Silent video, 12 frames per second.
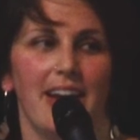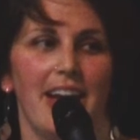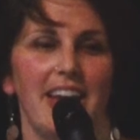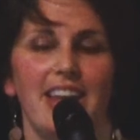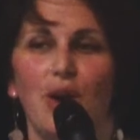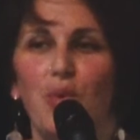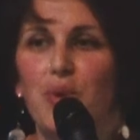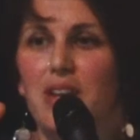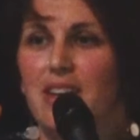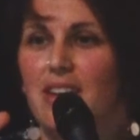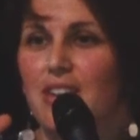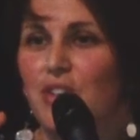And yet
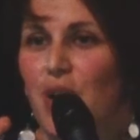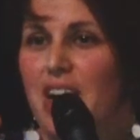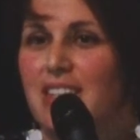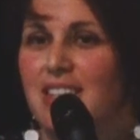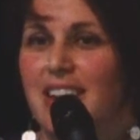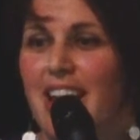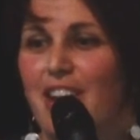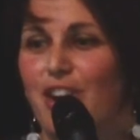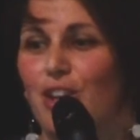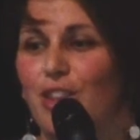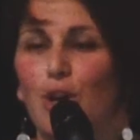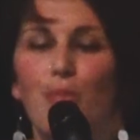we try to stay in
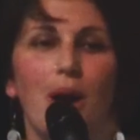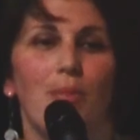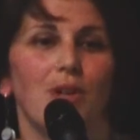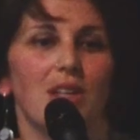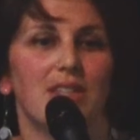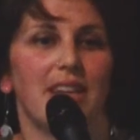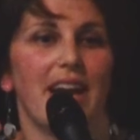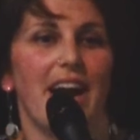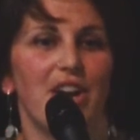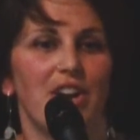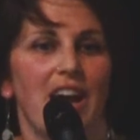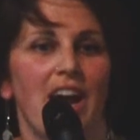our little bubble and say, I
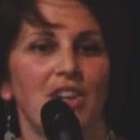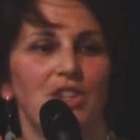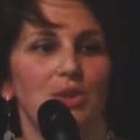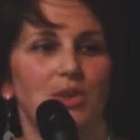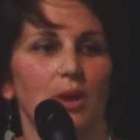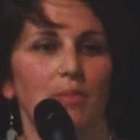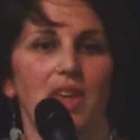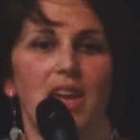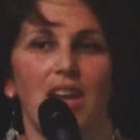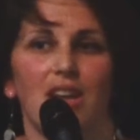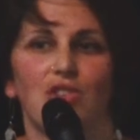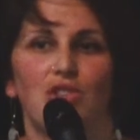don't know how to do
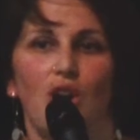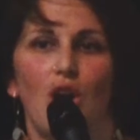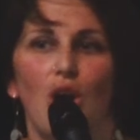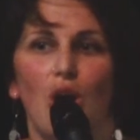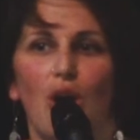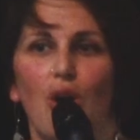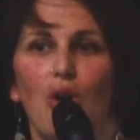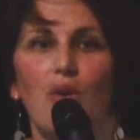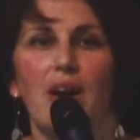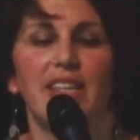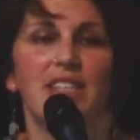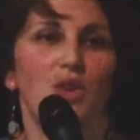something, so
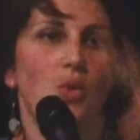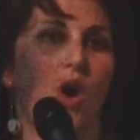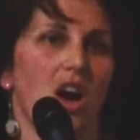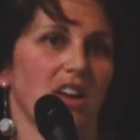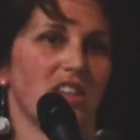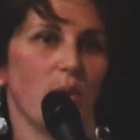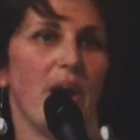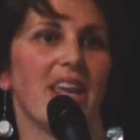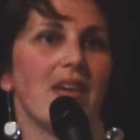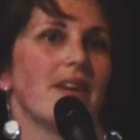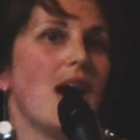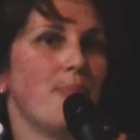it didn't work, so I
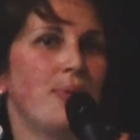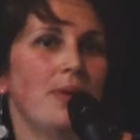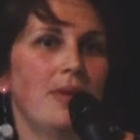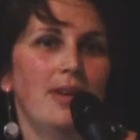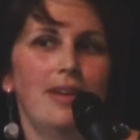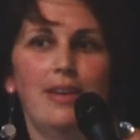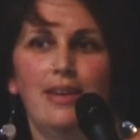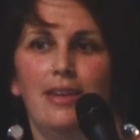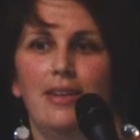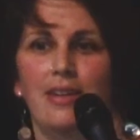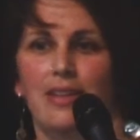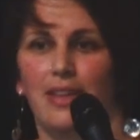give up.
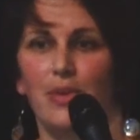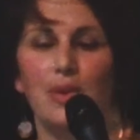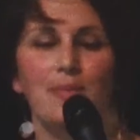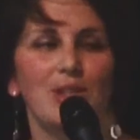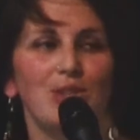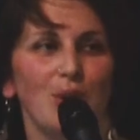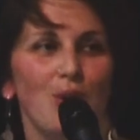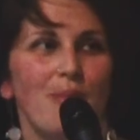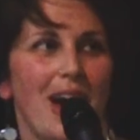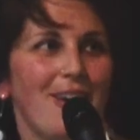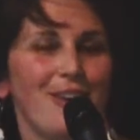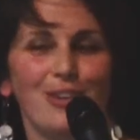Like, we'd be so
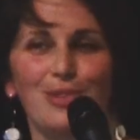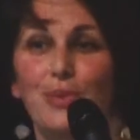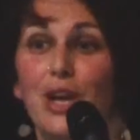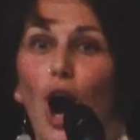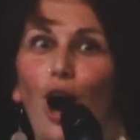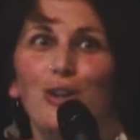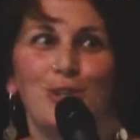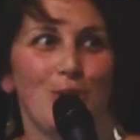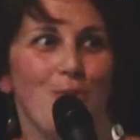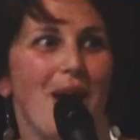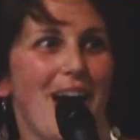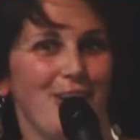mad at we are so
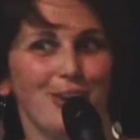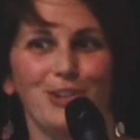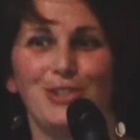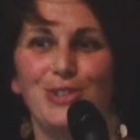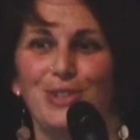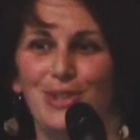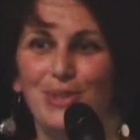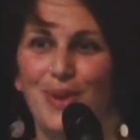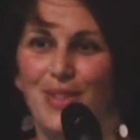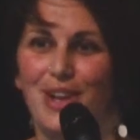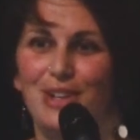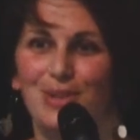mad at our students
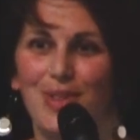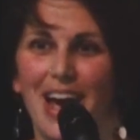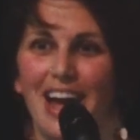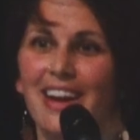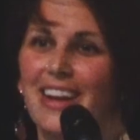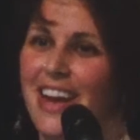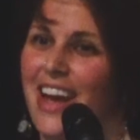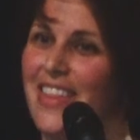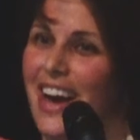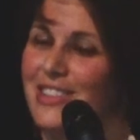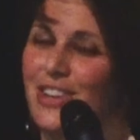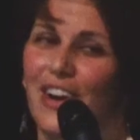when they do that. And
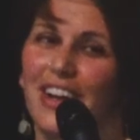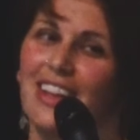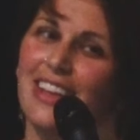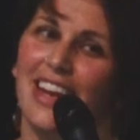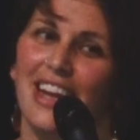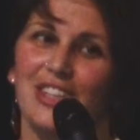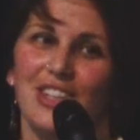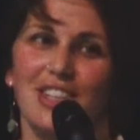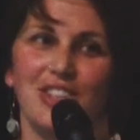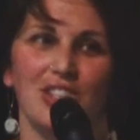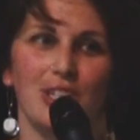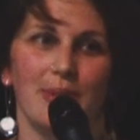that's our inclination,
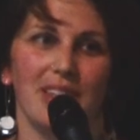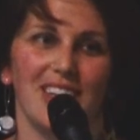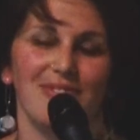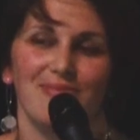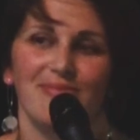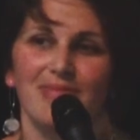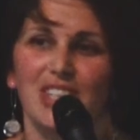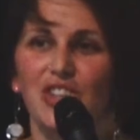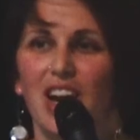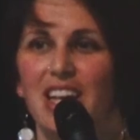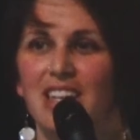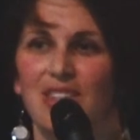is just to be like, I
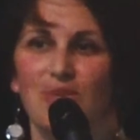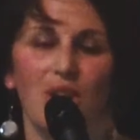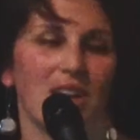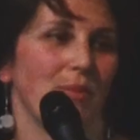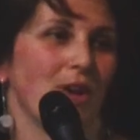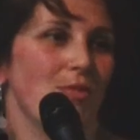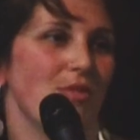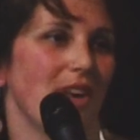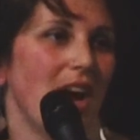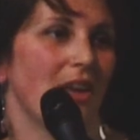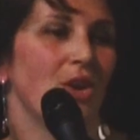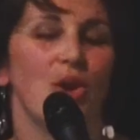tried it, didn't work, I'm going to move
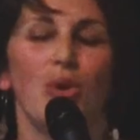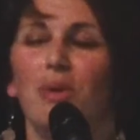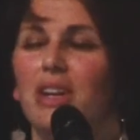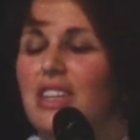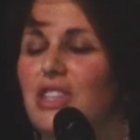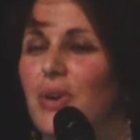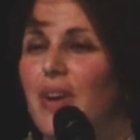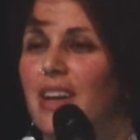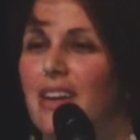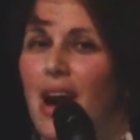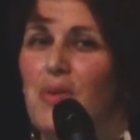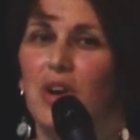on. We need to create a
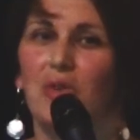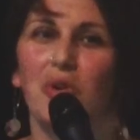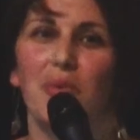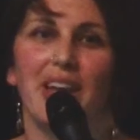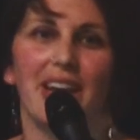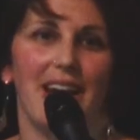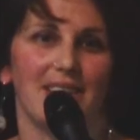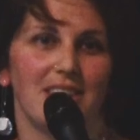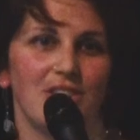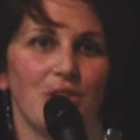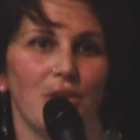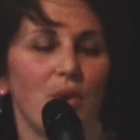network where we can ask
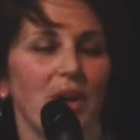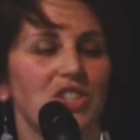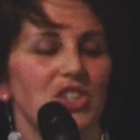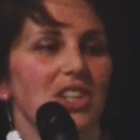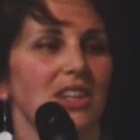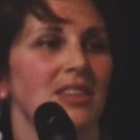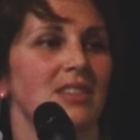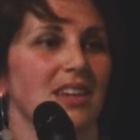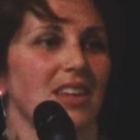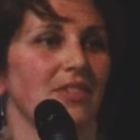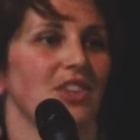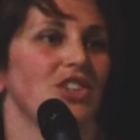each other questions
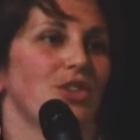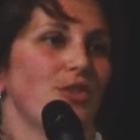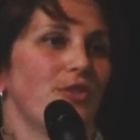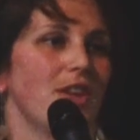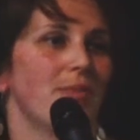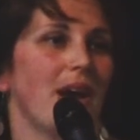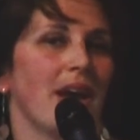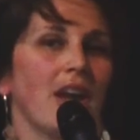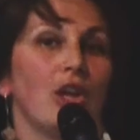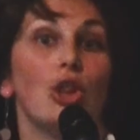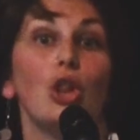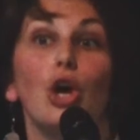and give each other feedback
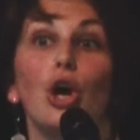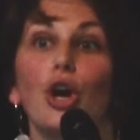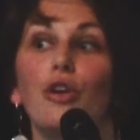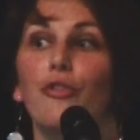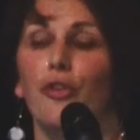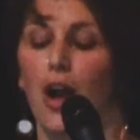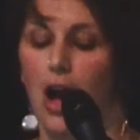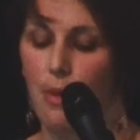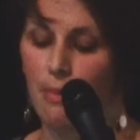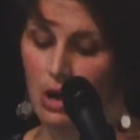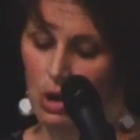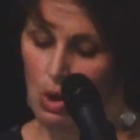and learn
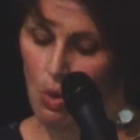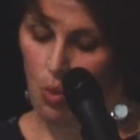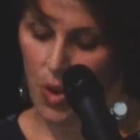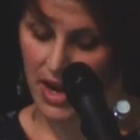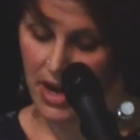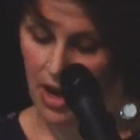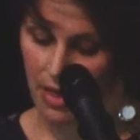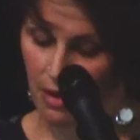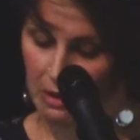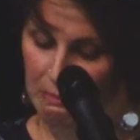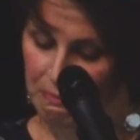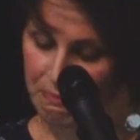from one another.